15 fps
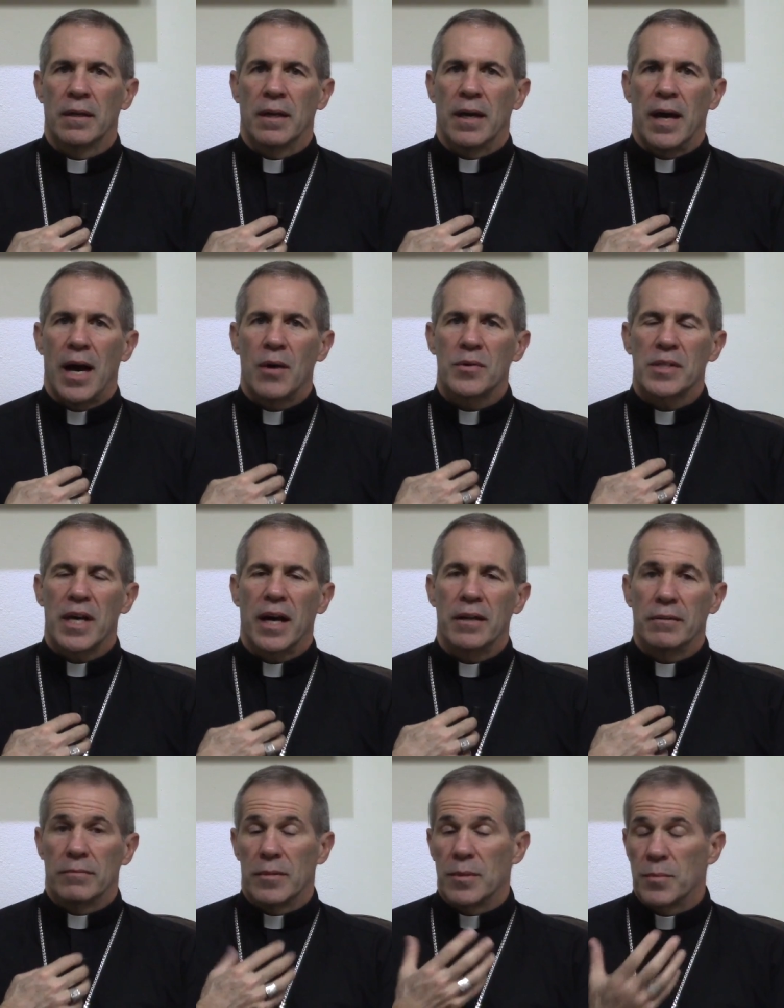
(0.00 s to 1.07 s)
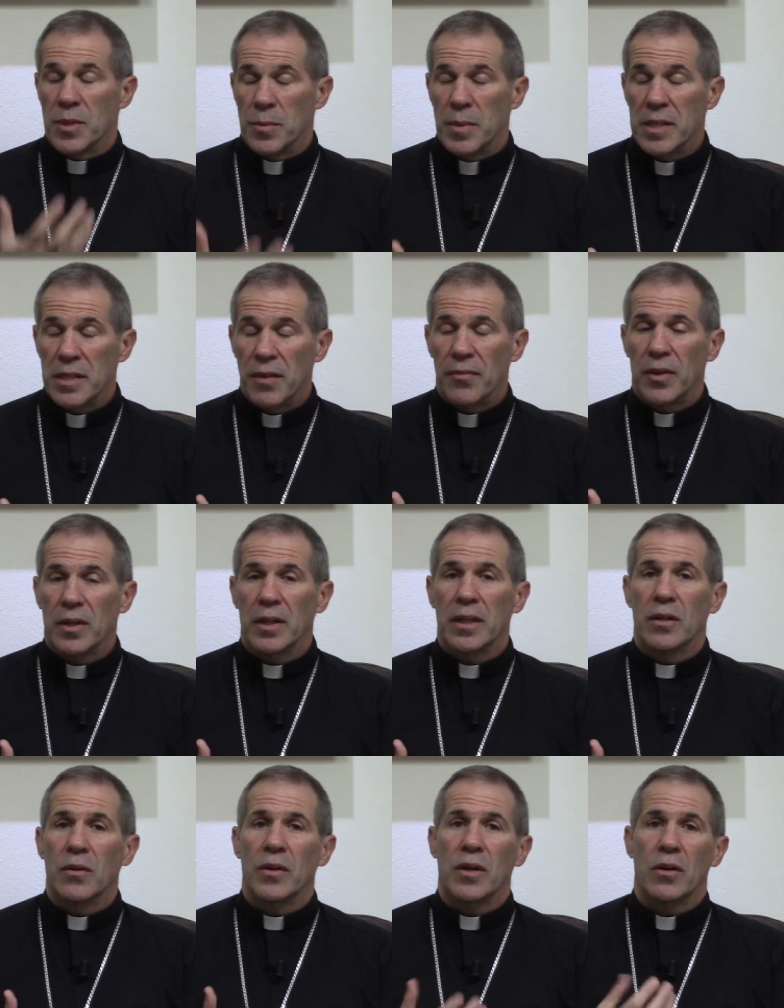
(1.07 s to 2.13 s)
How is God specifically
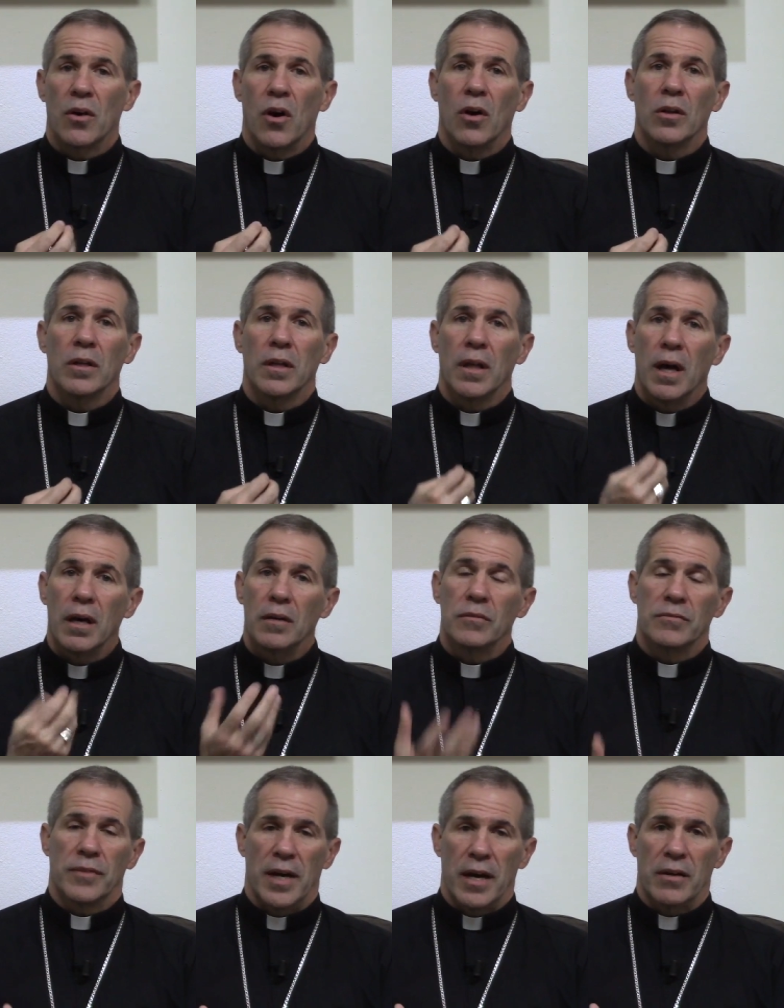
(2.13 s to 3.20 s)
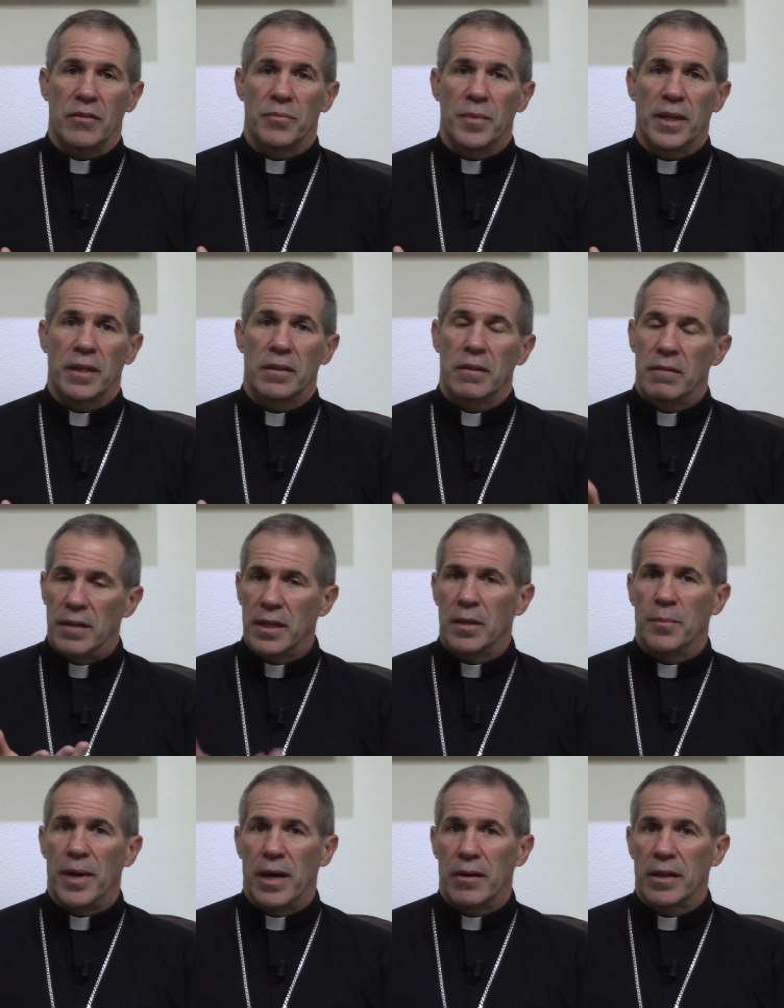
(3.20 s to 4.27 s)
going to call love out of me? You think
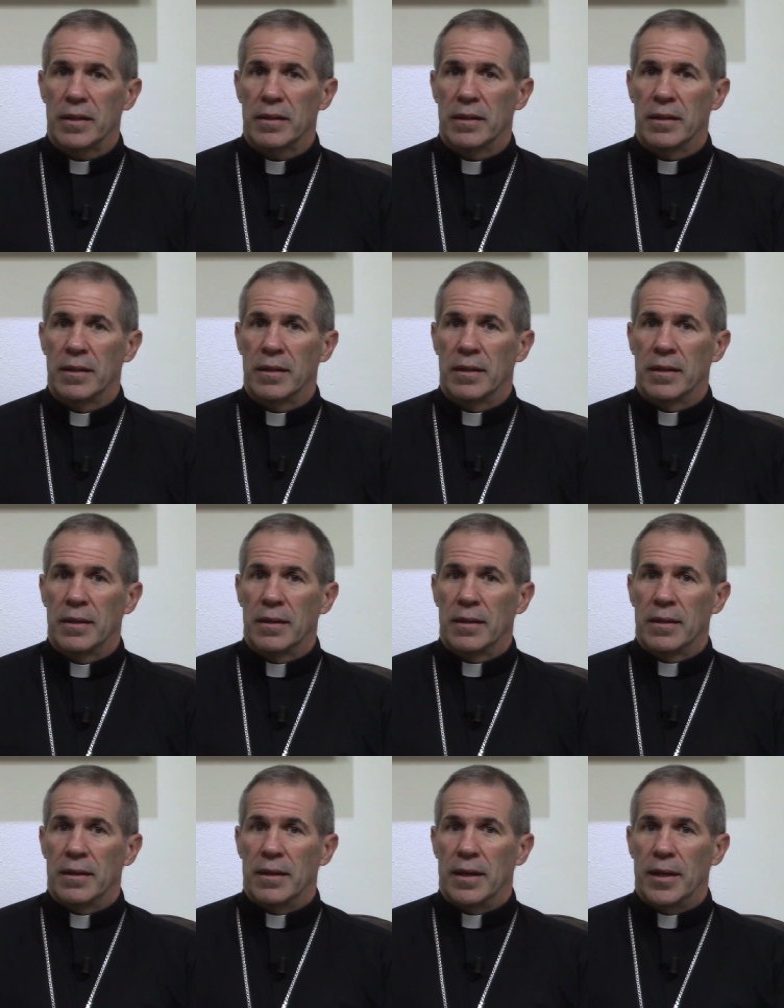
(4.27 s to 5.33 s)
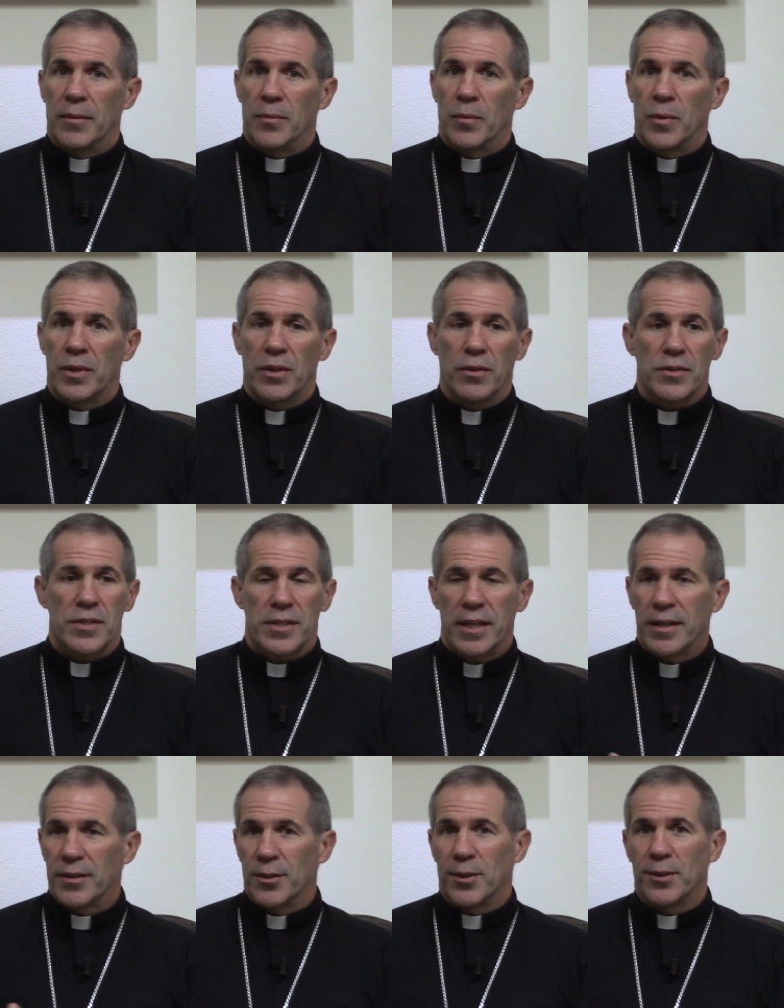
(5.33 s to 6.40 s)
about it. When you're
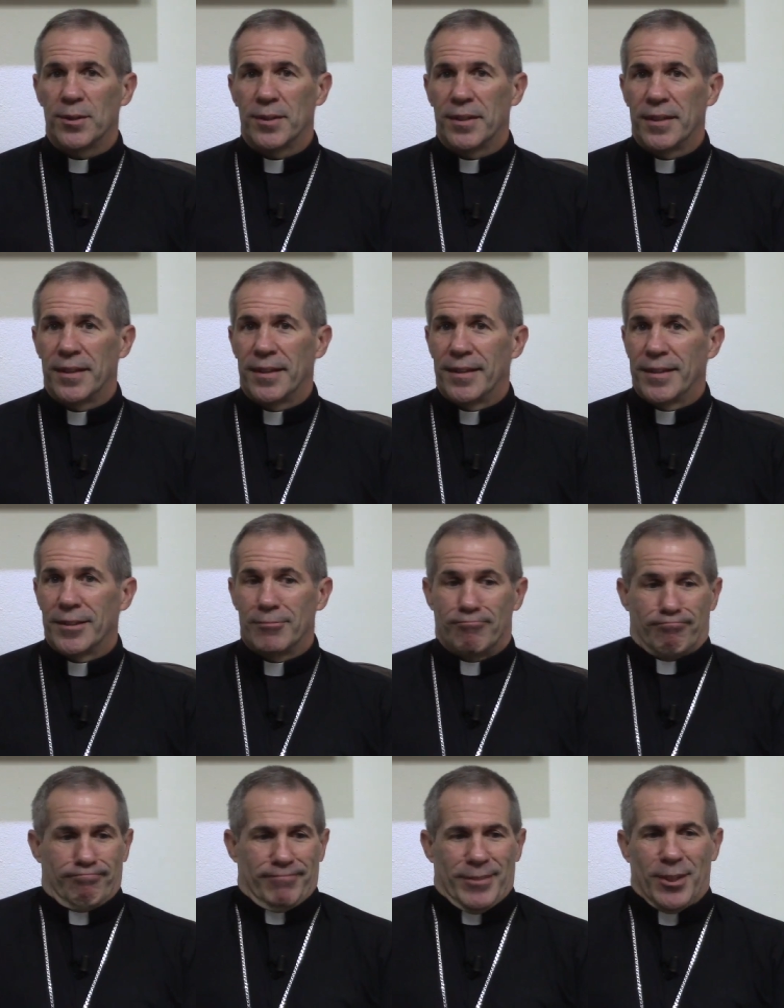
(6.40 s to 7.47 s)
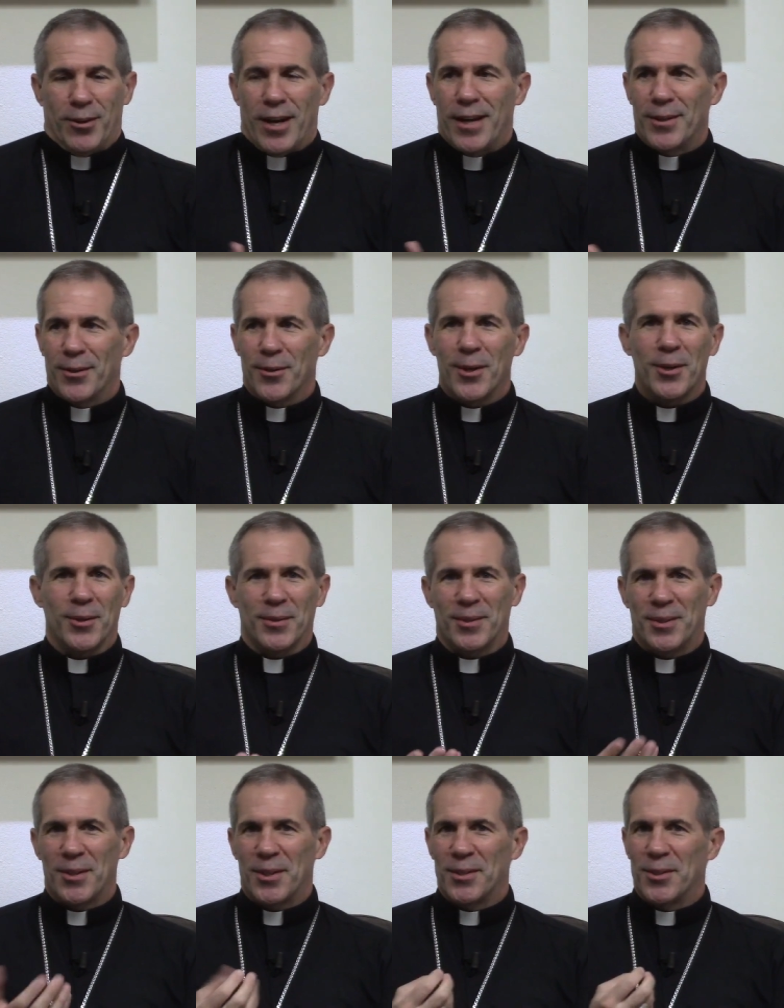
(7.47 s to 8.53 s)
single, you're on your own.
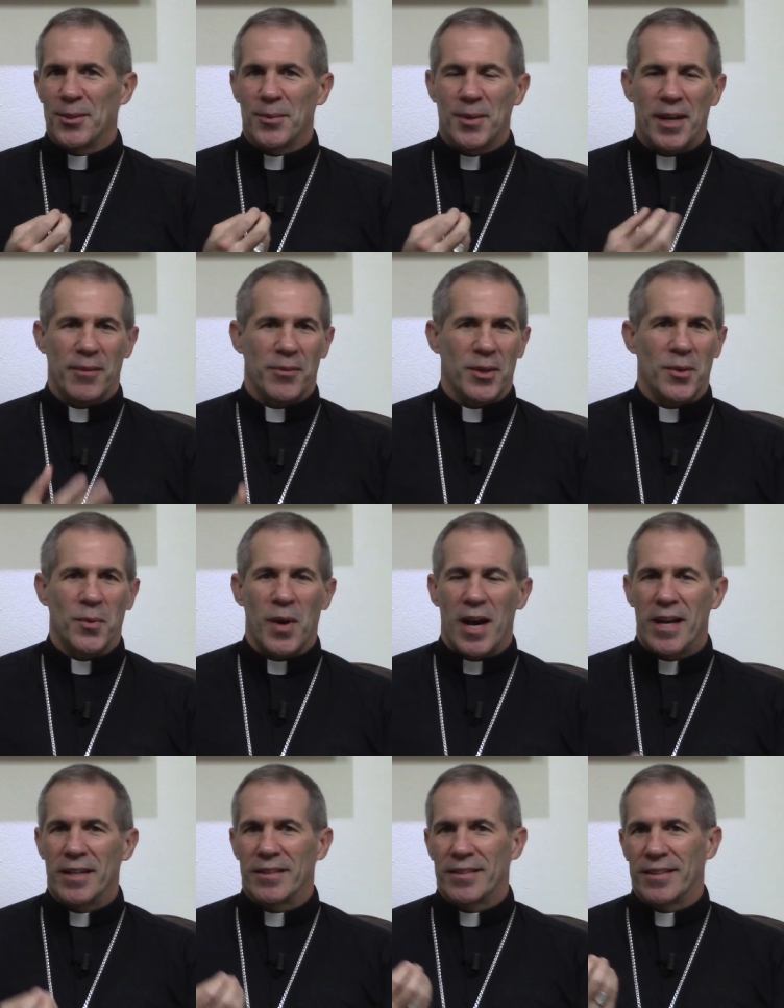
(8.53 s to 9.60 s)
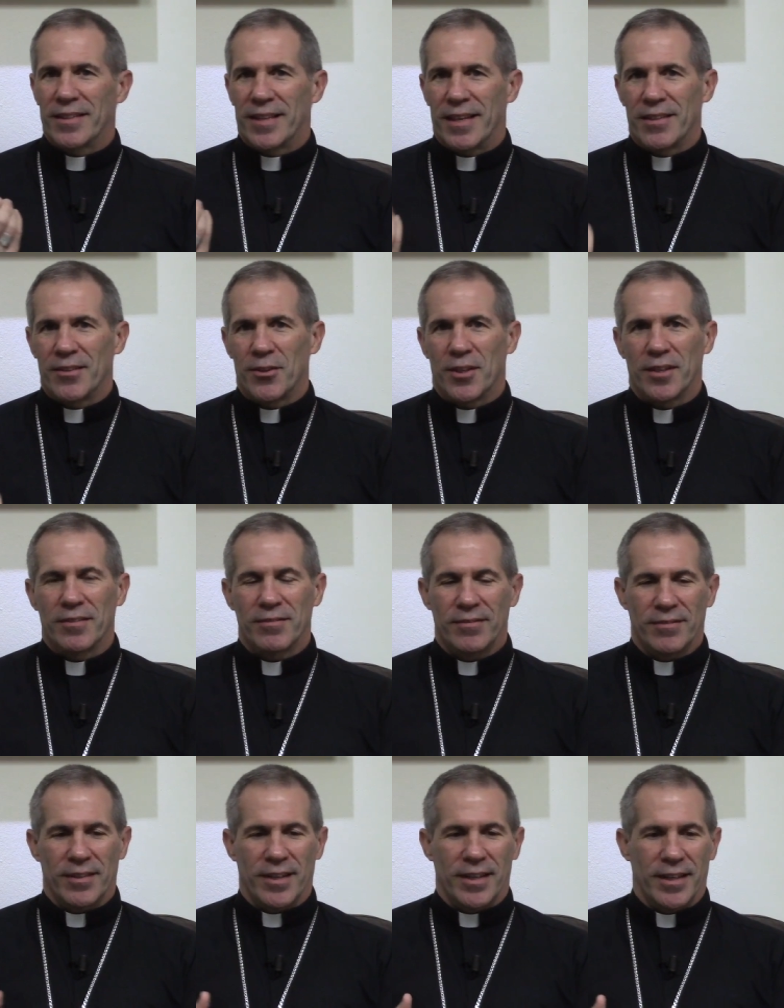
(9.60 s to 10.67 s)
You can do whatever you want. You
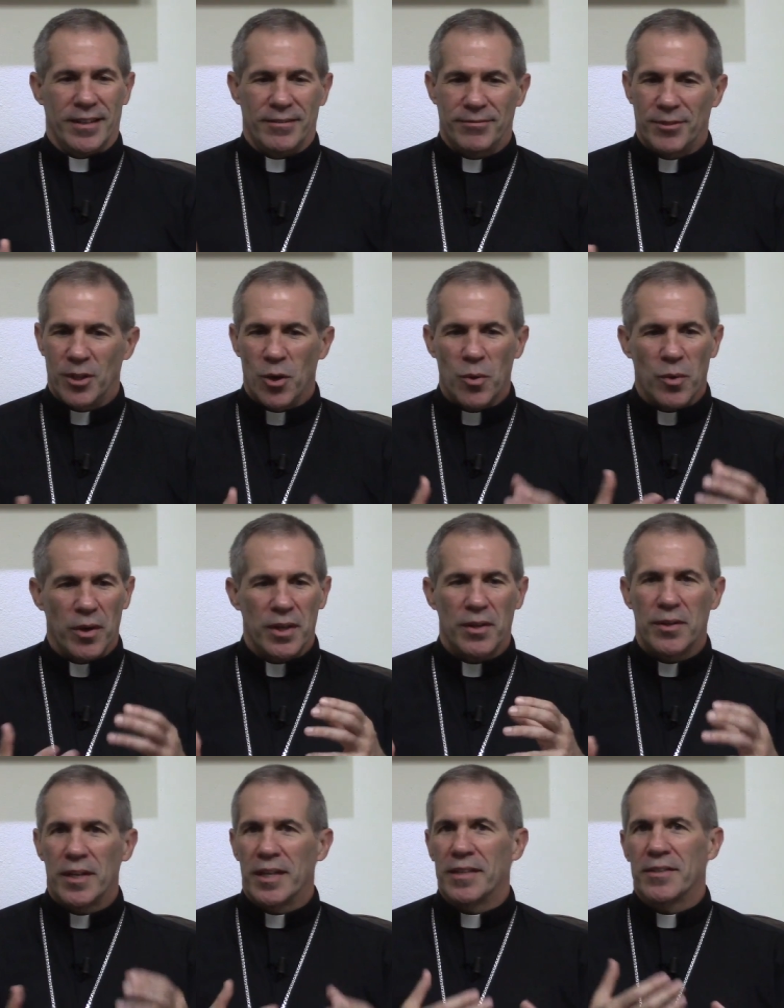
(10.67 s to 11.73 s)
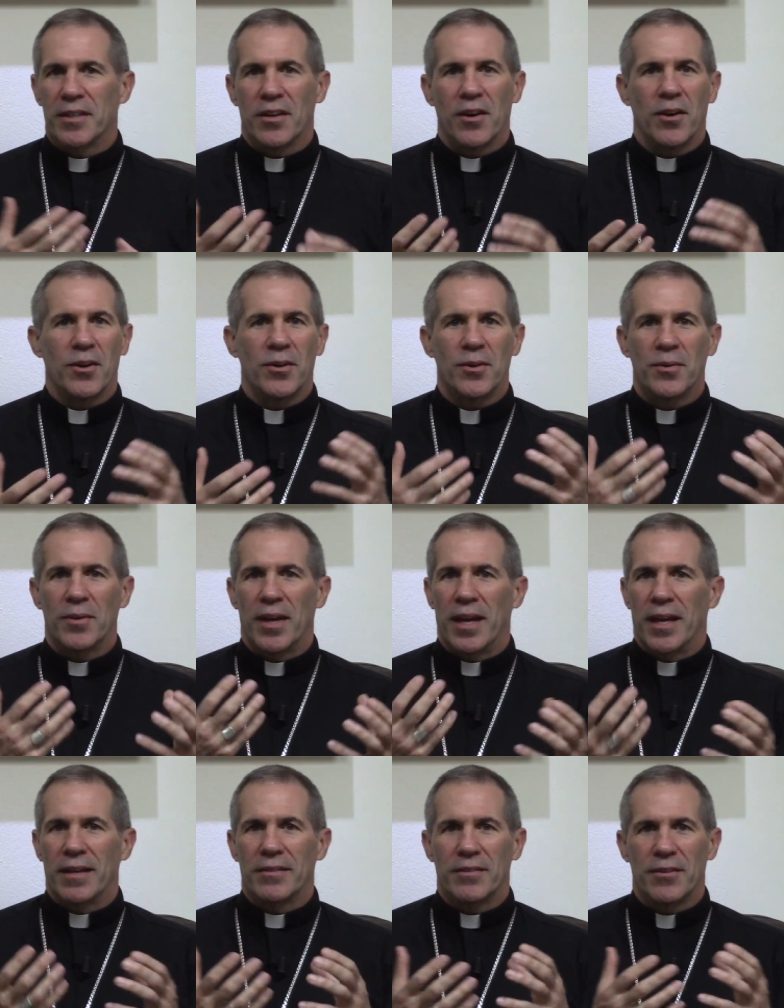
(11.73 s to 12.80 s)
can go where you need to go,
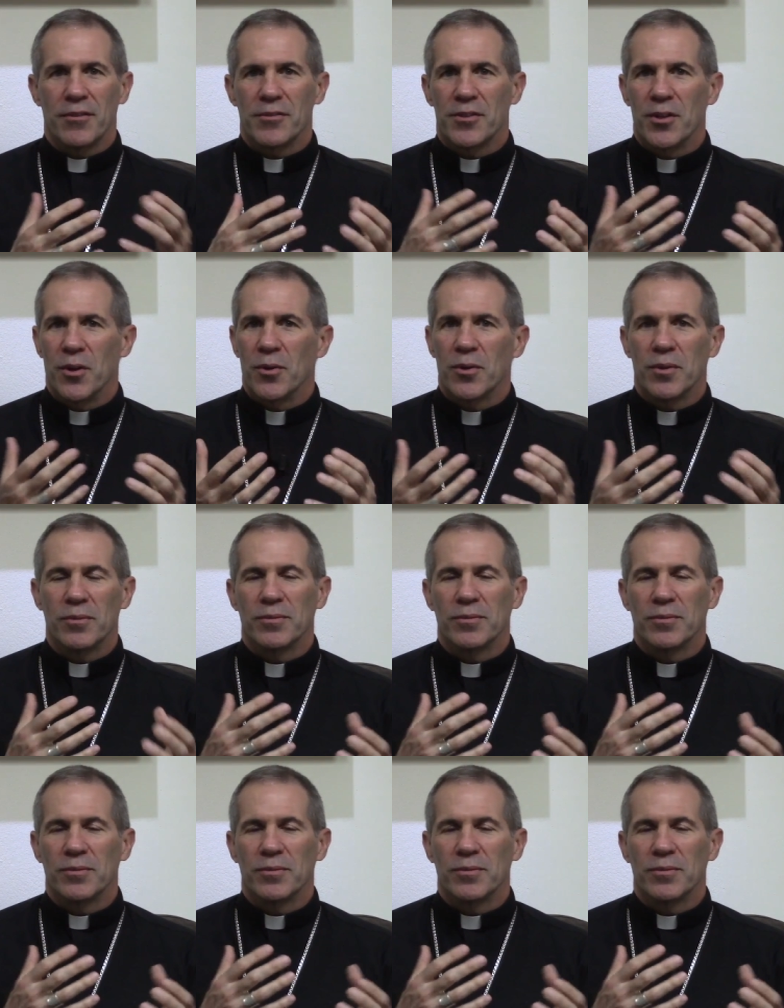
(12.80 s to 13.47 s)
and there's no,